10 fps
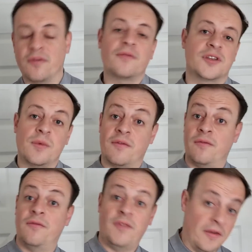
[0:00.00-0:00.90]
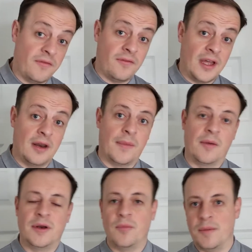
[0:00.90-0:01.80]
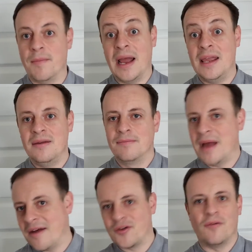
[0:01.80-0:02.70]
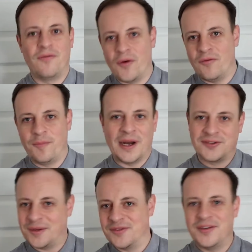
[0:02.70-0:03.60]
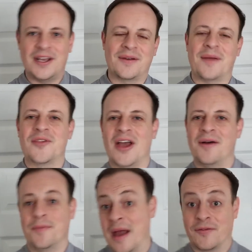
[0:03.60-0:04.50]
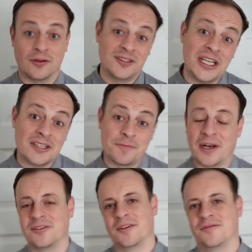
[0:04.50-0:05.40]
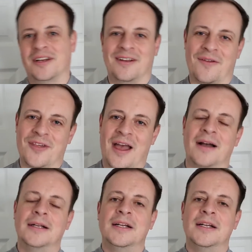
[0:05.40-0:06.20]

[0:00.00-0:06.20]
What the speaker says: Obviously we're fifth at the moment. We may have gone fourth by the time this video comes out. We may have gone sixth by the time this video goes out.